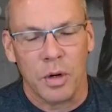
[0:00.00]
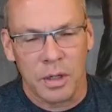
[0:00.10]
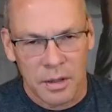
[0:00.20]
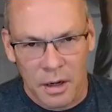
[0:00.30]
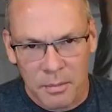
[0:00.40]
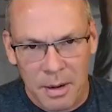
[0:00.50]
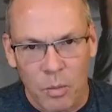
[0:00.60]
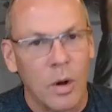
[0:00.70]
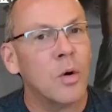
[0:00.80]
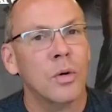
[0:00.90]
And we're going to talk
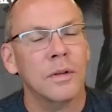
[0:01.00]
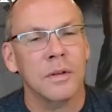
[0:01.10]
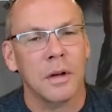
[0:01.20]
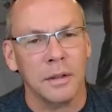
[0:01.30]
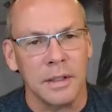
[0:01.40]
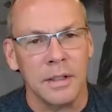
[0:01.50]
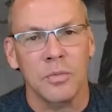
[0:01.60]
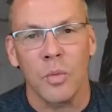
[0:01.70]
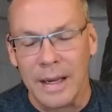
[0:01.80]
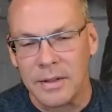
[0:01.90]
about what cortisol
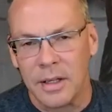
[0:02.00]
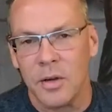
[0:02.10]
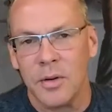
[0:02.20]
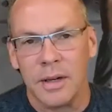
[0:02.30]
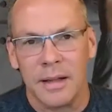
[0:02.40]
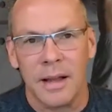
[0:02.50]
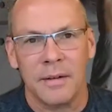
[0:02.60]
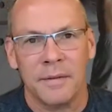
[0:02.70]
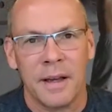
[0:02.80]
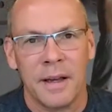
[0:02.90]
is, ways that you can
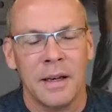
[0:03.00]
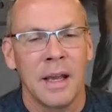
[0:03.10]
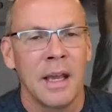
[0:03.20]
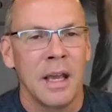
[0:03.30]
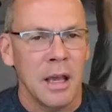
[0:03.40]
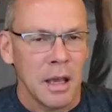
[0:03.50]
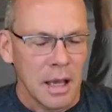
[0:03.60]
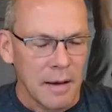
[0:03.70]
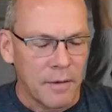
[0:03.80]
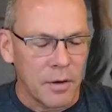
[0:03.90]
identify it.
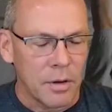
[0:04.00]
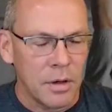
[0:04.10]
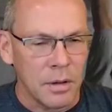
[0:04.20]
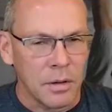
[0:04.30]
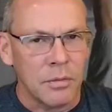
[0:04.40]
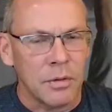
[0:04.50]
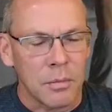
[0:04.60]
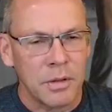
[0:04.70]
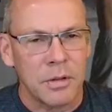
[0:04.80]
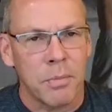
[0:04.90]
If you're new,
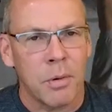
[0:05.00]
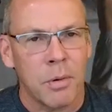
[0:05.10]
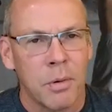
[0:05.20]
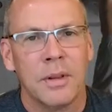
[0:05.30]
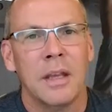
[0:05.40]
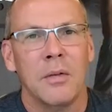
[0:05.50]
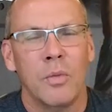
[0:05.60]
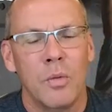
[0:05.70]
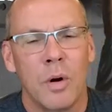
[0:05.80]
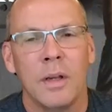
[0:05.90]
the most important thing
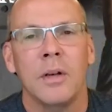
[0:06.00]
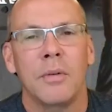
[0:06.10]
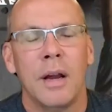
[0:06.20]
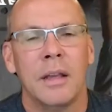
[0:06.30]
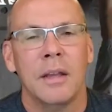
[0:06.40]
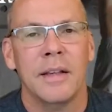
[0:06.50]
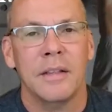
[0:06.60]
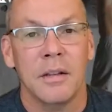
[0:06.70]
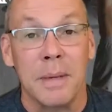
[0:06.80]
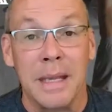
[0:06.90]
that we want you to
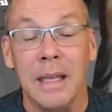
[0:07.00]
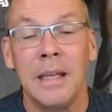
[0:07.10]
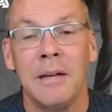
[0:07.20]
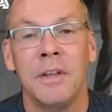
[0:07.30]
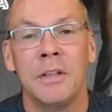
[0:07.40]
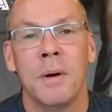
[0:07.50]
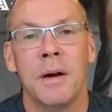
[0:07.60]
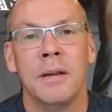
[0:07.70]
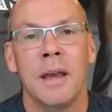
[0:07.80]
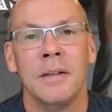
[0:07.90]
recognize at the beginning of this
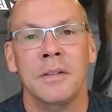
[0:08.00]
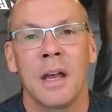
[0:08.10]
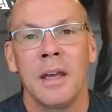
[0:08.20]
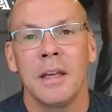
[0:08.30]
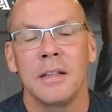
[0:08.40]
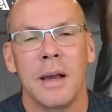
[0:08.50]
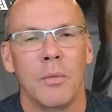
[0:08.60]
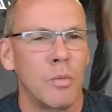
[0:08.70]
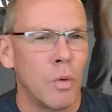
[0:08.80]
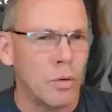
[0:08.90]
podcast is
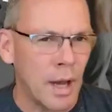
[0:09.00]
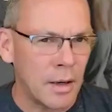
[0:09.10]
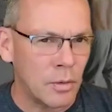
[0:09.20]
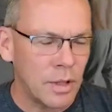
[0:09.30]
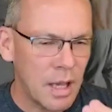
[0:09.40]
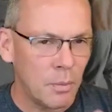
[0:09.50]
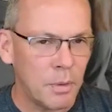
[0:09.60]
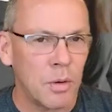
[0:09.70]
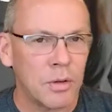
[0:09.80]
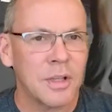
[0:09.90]
that we will not only
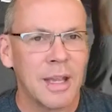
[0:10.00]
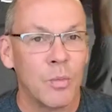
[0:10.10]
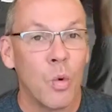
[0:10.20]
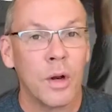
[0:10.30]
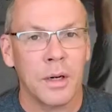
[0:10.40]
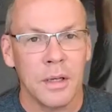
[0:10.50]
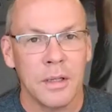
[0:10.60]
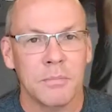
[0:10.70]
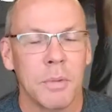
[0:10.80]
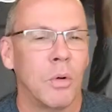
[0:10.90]
help you understand what it
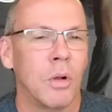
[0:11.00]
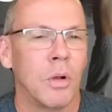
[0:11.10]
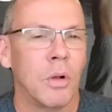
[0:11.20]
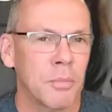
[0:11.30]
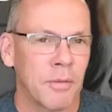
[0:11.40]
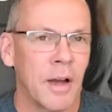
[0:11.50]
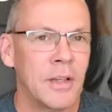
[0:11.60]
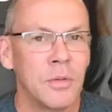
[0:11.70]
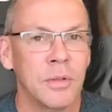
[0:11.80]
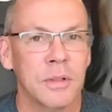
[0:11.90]
is, but we'll also
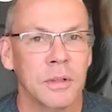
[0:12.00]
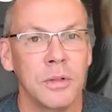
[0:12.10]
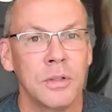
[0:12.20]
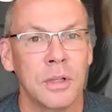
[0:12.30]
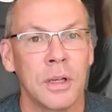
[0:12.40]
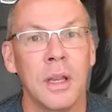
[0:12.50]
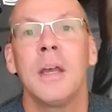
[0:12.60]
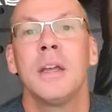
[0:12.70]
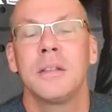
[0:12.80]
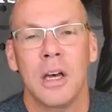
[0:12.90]
provide you a
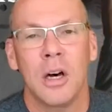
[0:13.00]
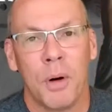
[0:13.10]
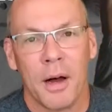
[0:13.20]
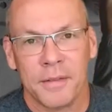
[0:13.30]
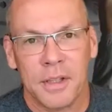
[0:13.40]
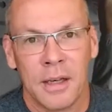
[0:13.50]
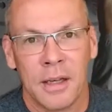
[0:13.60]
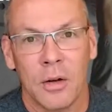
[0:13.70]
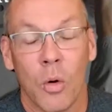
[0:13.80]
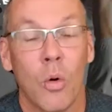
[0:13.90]
solution to help
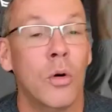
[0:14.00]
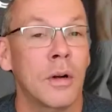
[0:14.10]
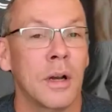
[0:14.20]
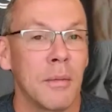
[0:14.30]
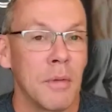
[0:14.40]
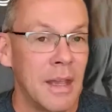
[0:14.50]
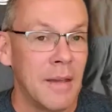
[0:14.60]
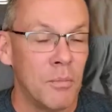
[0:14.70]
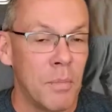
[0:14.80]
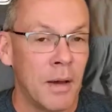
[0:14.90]
offset it, or
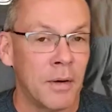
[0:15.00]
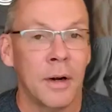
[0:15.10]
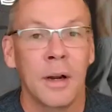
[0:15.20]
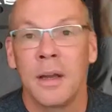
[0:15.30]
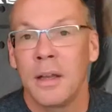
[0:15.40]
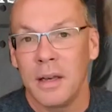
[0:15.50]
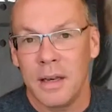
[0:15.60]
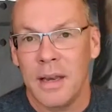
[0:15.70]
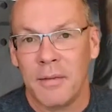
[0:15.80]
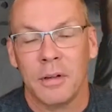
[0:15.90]
even better,
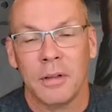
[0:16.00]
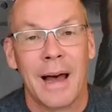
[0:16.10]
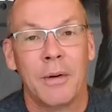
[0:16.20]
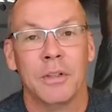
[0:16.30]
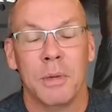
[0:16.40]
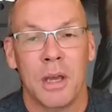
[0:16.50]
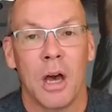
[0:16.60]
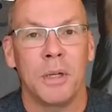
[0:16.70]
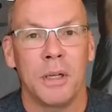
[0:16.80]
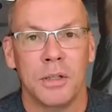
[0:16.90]
never allow it to
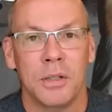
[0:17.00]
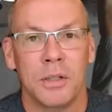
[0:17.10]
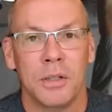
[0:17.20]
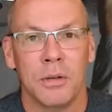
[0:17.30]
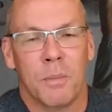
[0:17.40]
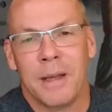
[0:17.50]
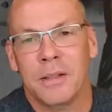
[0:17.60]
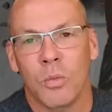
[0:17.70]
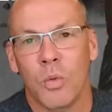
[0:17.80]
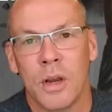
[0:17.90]
become an issue. It just
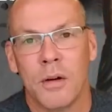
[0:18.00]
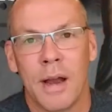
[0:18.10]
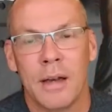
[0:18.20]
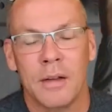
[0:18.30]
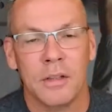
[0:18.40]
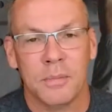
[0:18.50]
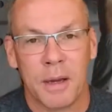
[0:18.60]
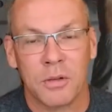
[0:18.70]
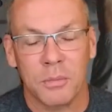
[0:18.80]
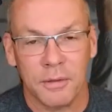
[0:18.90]
depends on where you're at in
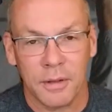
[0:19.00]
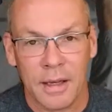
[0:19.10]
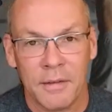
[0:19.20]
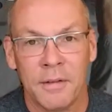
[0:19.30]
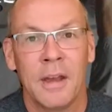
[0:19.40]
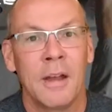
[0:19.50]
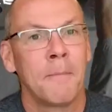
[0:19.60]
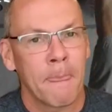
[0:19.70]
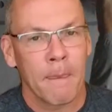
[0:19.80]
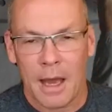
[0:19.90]
the spectrum of life,
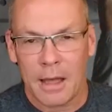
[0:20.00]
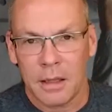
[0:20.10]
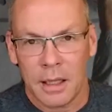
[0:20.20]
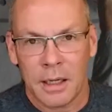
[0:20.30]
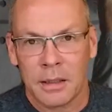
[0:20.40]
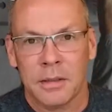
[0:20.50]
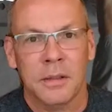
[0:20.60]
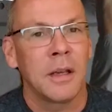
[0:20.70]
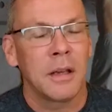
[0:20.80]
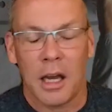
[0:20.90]

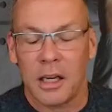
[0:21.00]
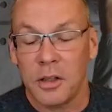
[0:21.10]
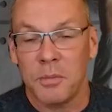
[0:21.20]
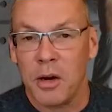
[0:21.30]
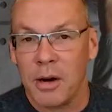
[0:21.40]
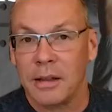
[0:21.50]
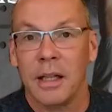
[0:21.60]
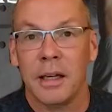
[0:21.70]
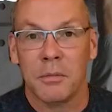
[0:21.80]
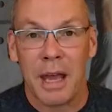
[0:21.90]
athletics, your
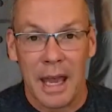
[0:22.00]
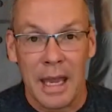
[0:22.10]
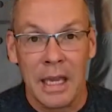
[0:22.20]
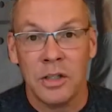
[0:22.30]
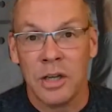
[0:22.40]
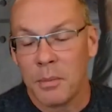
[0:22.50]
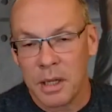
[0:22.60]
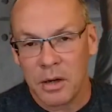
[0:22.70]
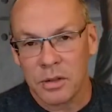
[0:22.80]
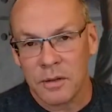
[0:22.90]
athletic age, how
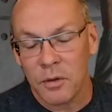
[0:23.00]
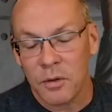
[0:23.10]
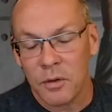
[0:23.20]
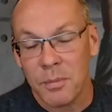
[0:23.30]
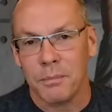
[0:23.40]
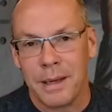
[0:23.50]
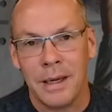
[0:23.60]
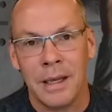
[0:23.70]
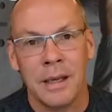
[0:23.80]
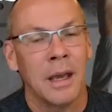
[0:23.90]
many years have you been
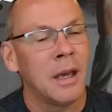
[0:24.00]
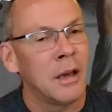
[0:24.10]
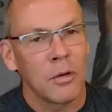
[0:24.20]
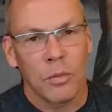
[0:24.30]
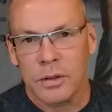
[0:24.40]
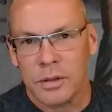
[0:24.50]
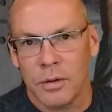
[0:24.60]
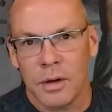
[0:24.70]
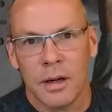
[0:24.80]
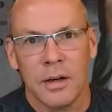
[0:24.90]
competing,
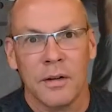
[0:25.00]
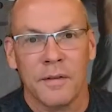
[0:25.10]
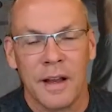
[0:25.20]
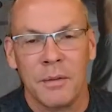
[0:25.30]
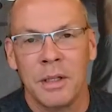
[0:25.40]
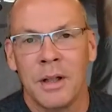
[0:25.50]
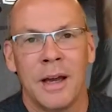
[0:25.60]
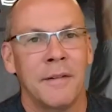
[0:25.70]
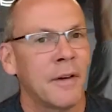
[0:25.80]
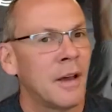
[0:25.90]
what's going on in your family
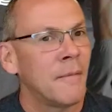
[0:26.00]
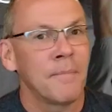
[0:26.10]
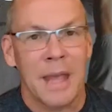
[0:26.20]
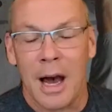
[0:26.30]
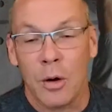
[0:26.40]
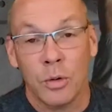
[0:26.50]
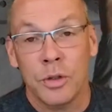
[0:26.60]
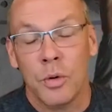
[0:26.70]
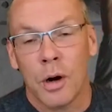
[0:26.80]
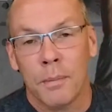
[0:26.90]
life, how
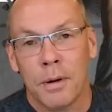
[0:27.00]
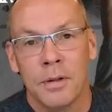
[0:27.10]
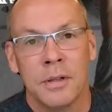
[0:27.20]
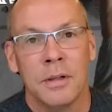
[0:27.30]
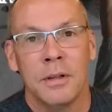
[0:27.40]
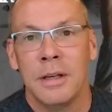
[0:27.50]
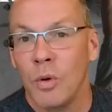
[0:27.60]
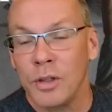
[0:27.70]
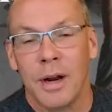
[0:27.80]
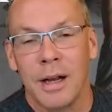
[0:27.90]
old you are personally,
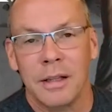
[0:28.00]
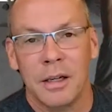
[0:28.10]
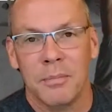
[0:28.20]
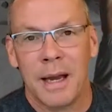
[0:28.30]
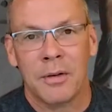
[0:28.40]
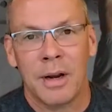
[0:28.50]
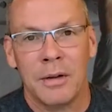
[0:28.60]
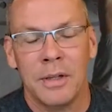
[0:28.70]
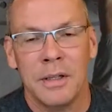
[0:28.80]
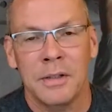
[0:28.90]
what your athletic
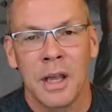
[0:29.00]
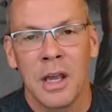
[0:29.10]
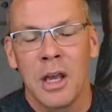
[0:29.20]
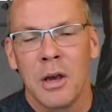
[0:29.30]
background is.